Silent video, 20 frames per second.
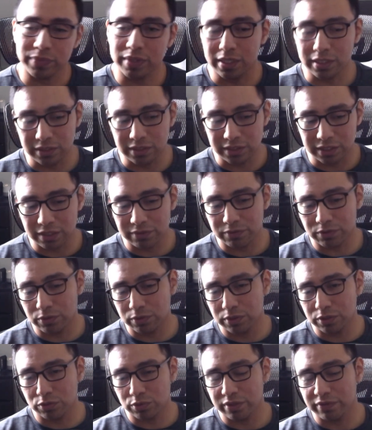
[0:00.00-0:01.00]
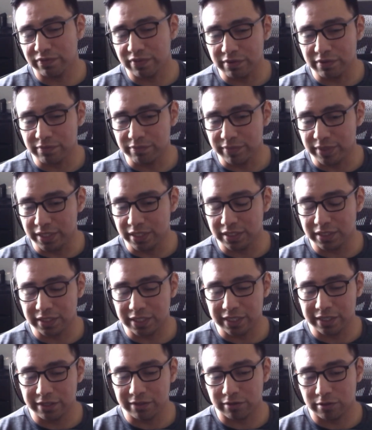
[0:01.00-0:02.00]
instead of going 25 minutes, I
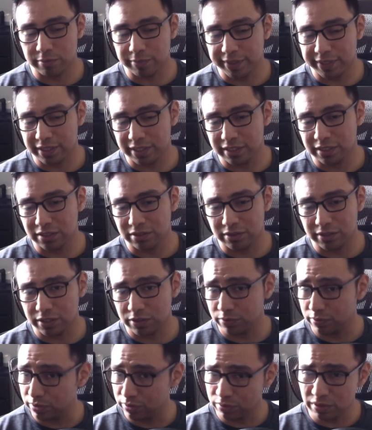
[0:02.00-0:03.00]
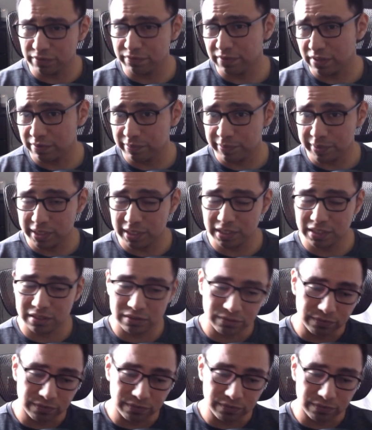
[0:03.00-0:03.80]
incrementally started going 35 minutes,